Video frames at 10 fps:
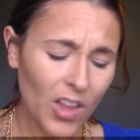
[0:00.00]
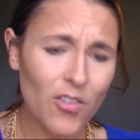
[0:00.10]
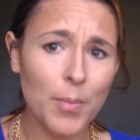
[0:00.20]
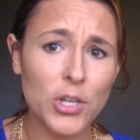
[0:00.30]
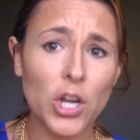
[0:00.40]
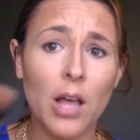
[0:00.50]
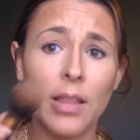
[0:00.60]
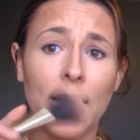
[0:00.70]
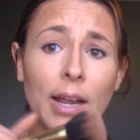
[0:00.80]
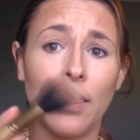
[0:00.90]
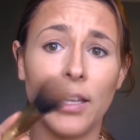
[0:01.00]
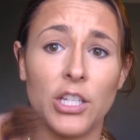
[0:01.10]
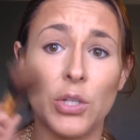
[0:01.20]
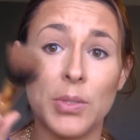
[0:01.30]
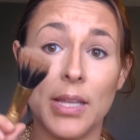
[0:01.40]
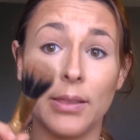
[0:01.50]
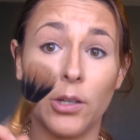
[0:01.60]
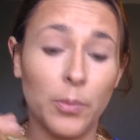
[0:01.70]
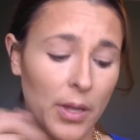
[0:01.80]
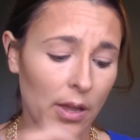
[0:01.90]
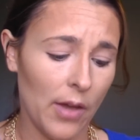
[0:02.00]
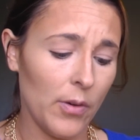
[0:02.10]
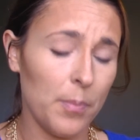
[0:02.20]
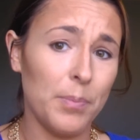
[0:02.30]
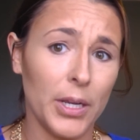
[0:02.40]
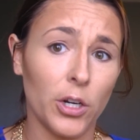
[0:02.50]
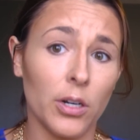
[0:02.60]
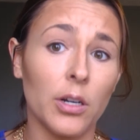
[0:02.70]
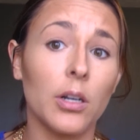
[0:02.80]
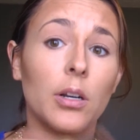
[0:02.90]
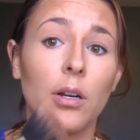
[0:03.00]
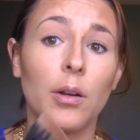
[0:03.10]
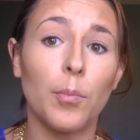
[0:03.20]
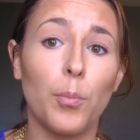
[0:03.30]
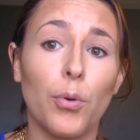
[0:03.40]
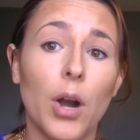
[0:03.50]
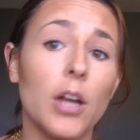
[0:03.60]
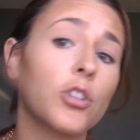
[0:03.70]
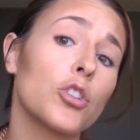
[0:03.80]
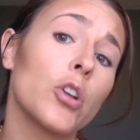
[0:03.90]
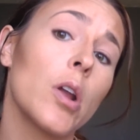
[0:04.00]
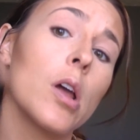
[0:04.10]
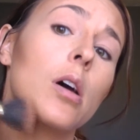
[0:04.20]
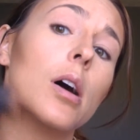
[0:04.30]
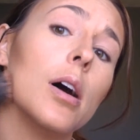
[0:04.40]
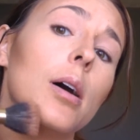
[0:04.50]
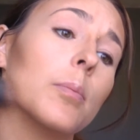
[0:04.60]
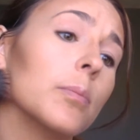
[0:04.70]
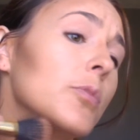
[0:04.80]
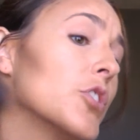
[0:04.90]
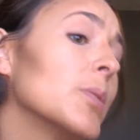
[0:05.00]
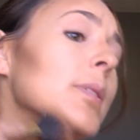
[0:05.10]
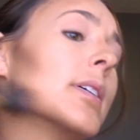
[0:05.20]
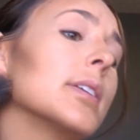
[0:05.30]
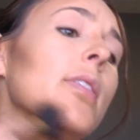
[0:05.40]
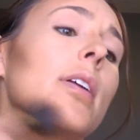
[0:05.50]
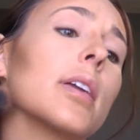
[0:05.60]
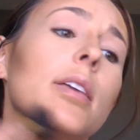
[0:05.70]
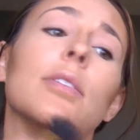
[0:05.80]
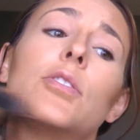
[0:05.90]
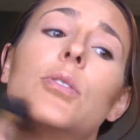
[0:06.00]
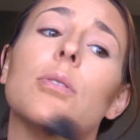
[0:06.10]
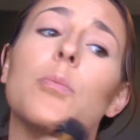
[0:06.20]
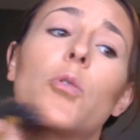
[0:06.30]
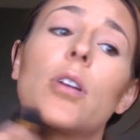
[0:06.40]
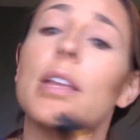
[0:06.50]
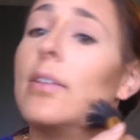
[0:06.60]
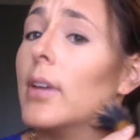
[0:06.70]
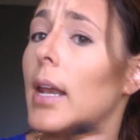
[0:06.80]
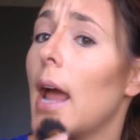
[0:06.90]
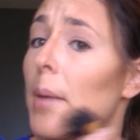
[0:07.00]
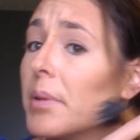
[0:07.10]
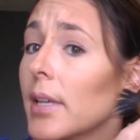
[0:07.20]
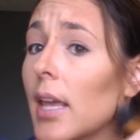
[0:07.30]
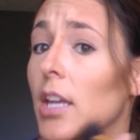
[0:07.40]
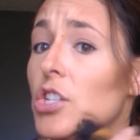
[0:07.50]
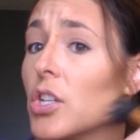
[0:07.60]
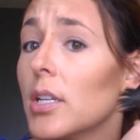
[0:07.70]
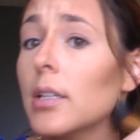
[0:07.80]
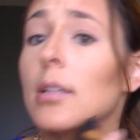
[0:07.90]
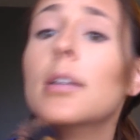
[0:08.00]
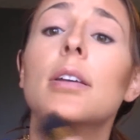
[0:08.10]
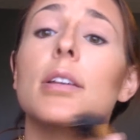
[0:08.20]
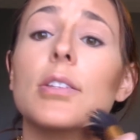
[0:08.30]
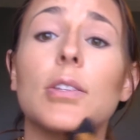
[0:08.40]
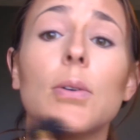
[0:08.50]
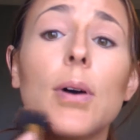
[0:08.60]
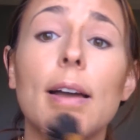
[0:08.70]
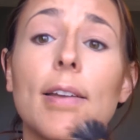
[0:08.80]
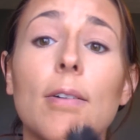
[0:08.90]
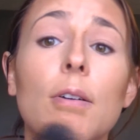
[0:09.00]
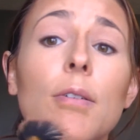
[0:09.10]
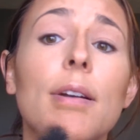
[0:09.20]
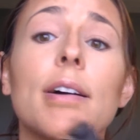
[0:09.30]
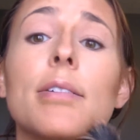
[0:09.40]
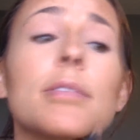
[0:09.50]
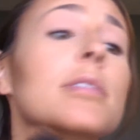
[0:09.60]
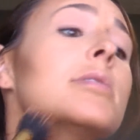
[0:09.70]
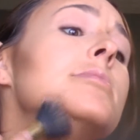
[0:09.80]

For my jawline, I like to use a little bit of a bigger brush, just because I think it gives you a more even application. So I go around